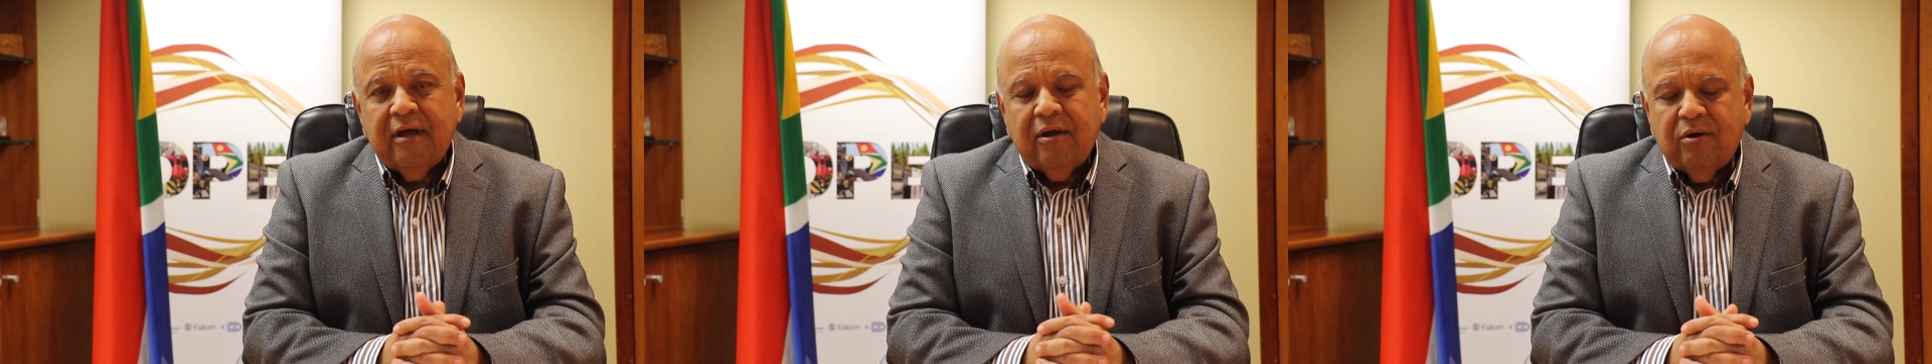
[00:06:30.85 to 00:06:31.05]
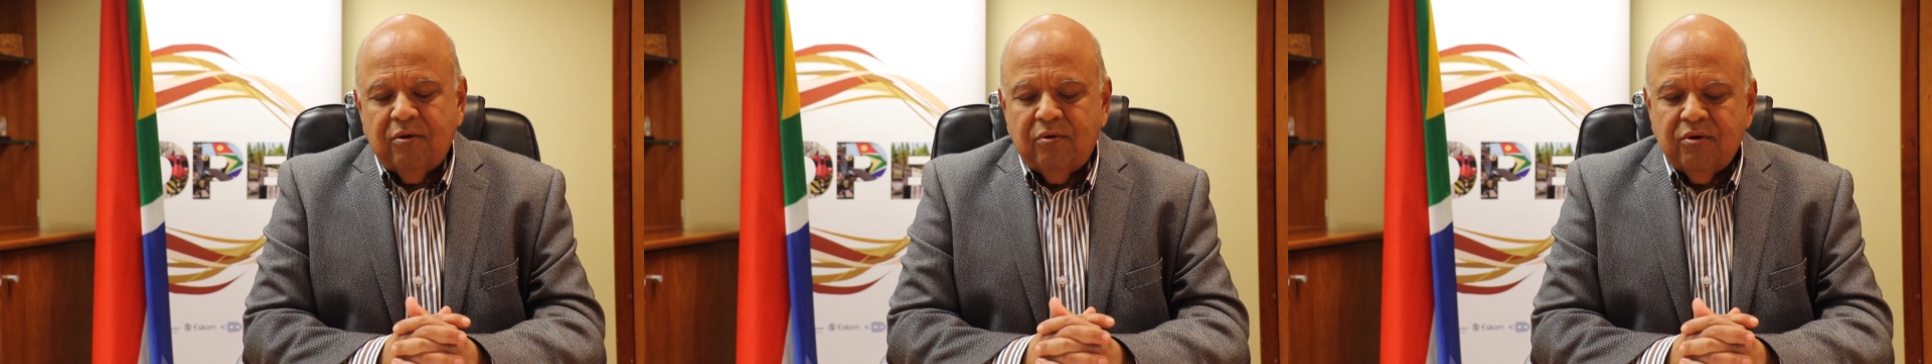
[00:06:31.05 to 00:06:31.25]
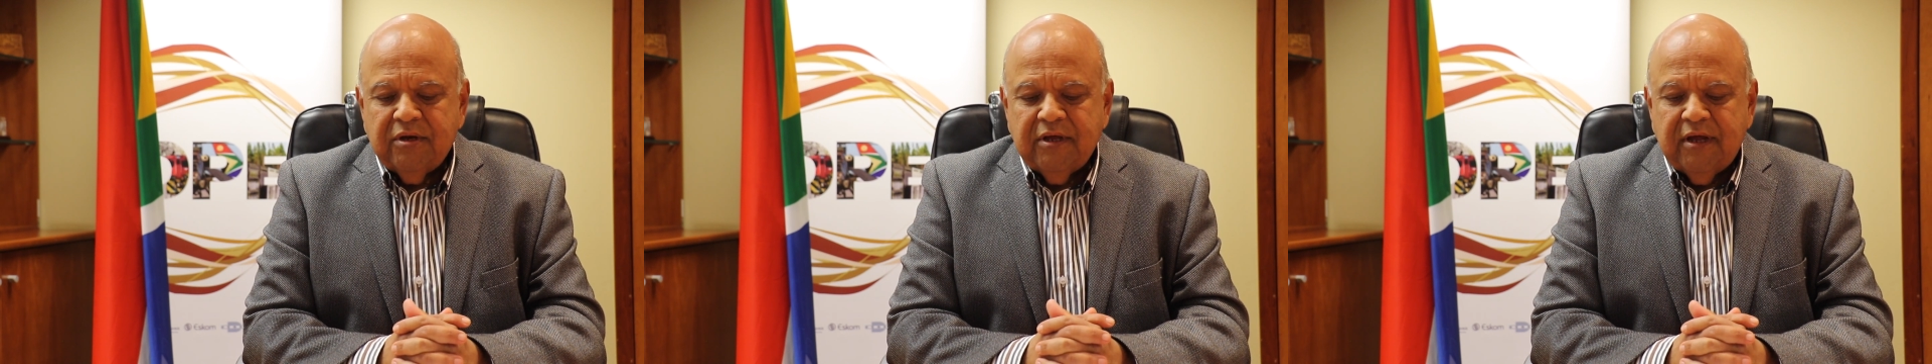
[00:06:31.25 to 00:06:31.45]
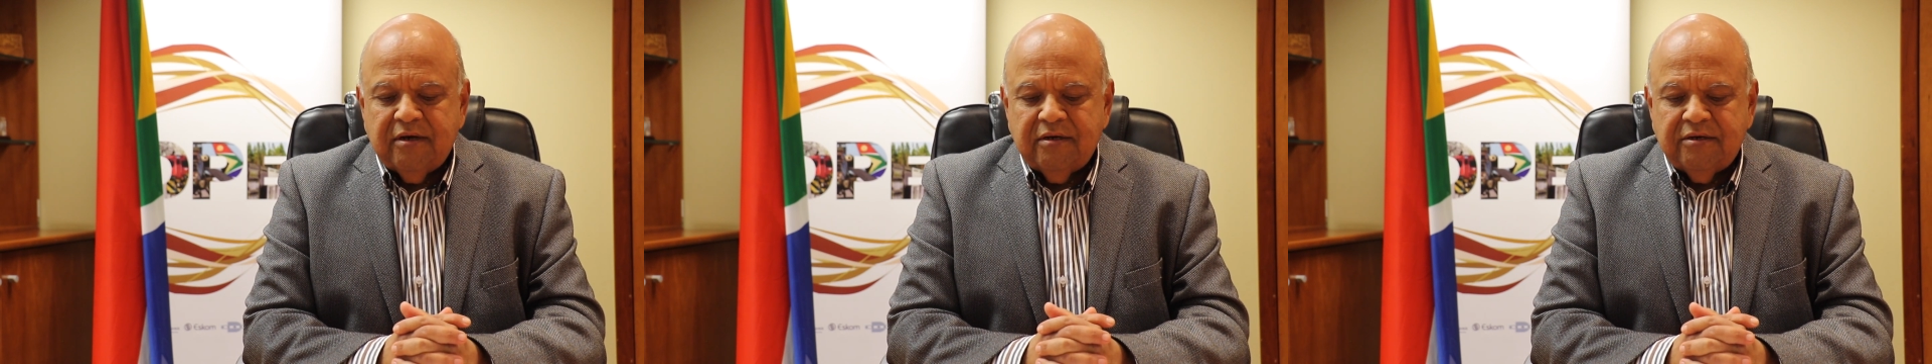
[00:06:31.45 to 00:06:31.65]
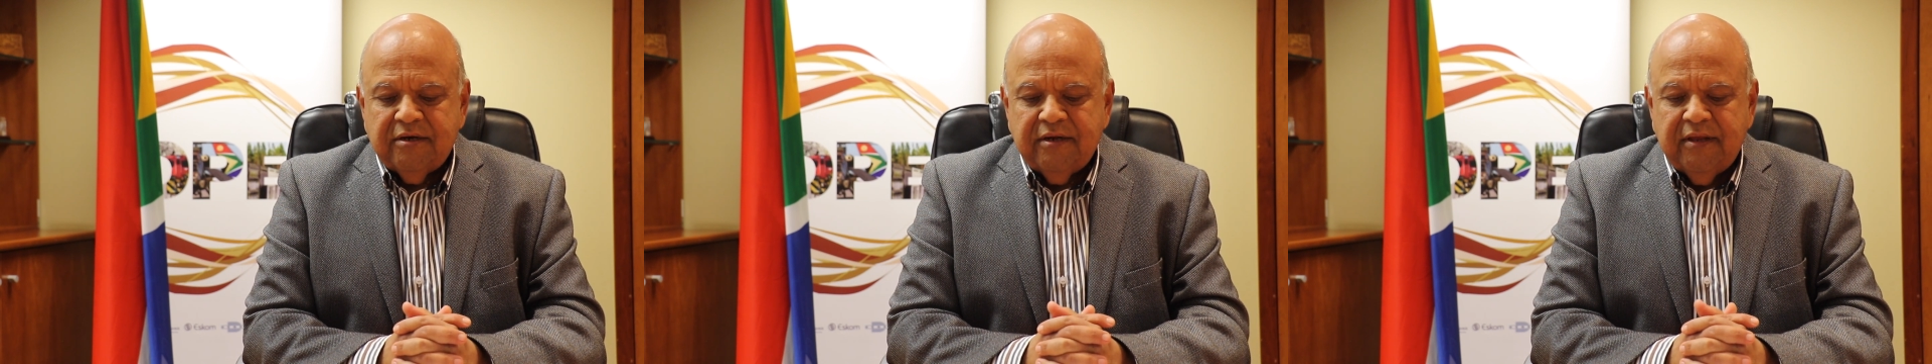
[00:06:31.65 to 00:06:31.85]
our own
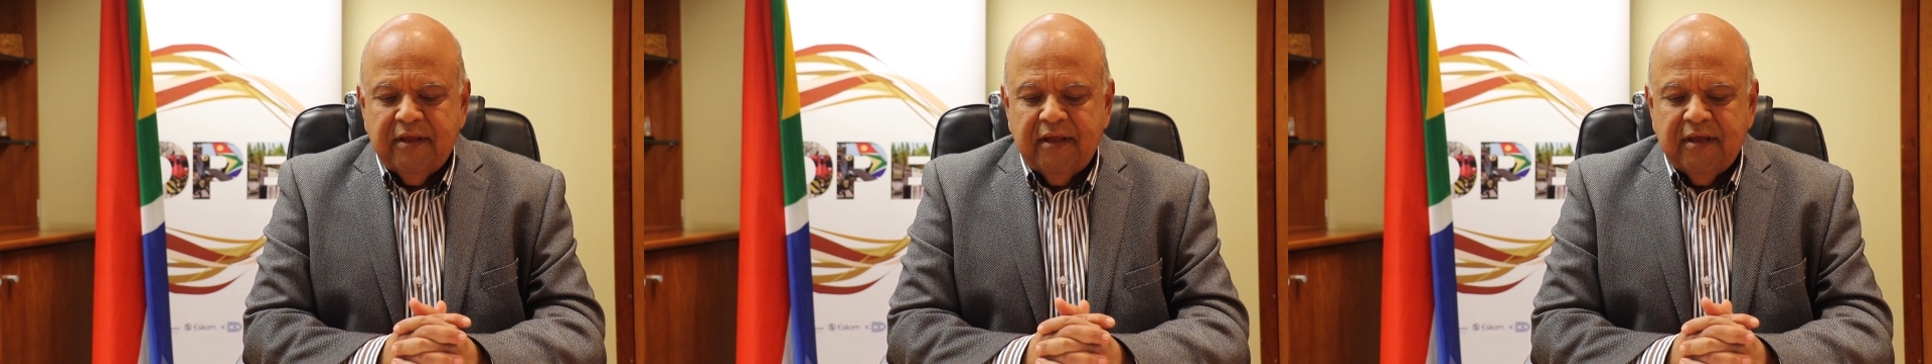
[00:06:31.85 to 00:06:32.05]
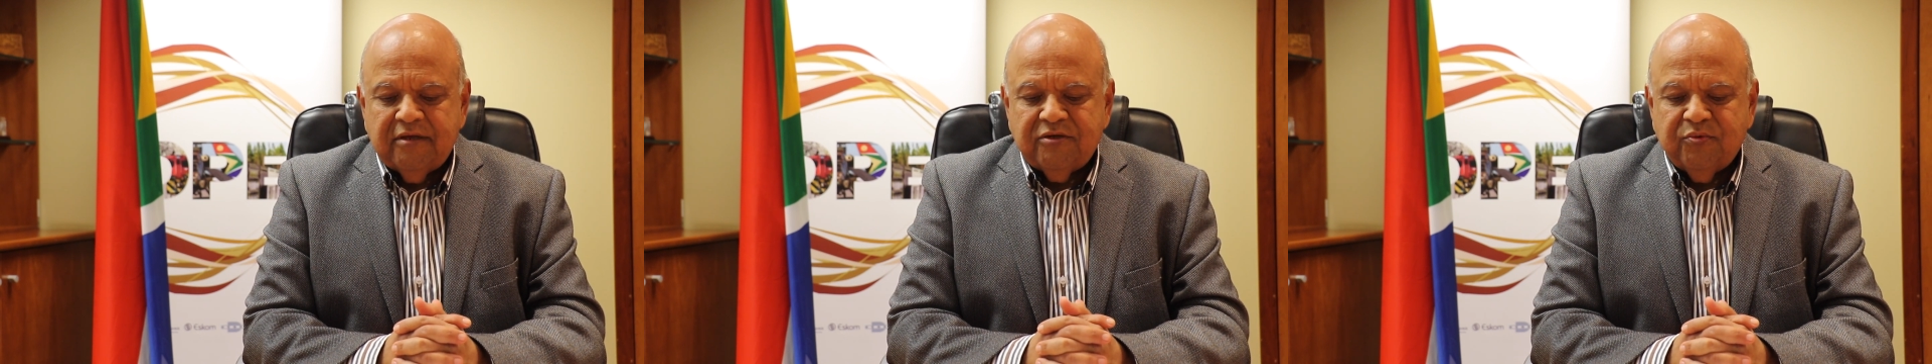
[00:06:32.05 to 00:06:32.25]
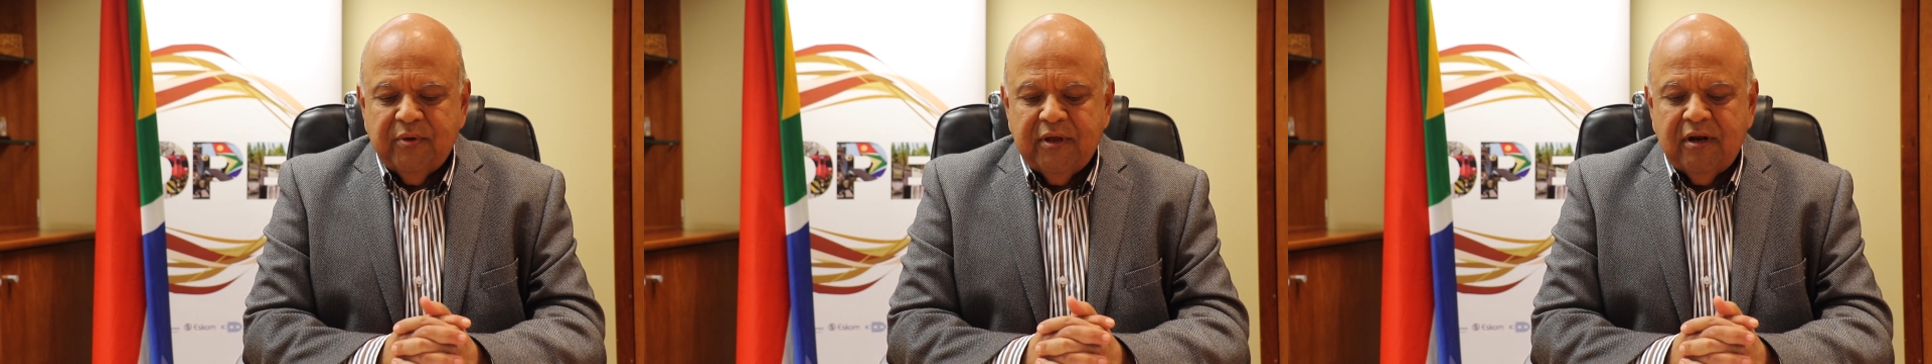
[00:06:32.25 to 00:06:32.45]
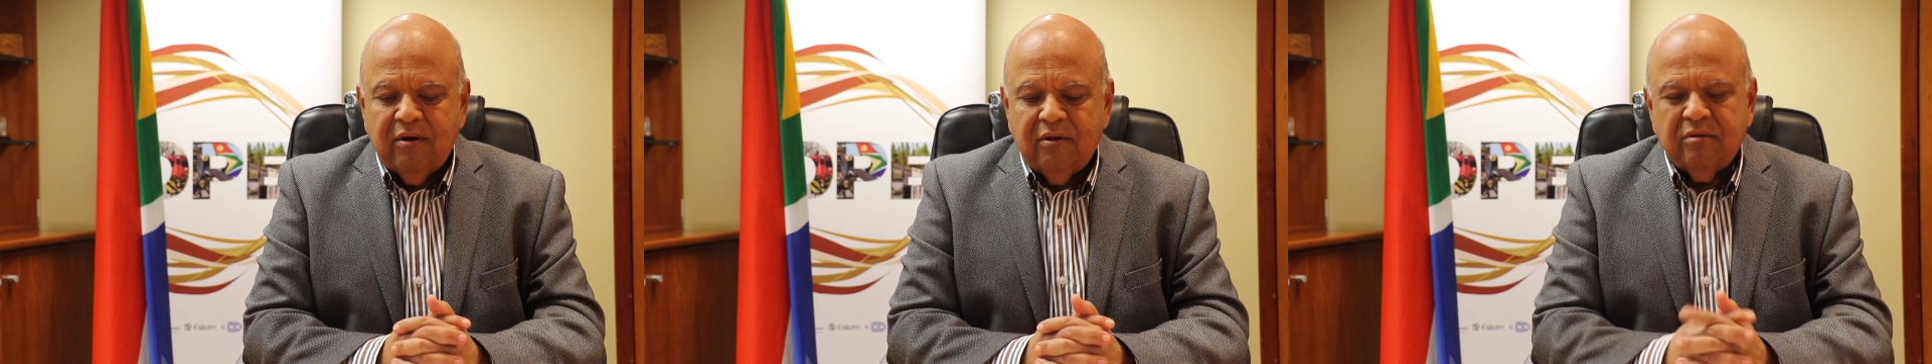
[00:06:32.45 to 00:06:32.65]
country as well,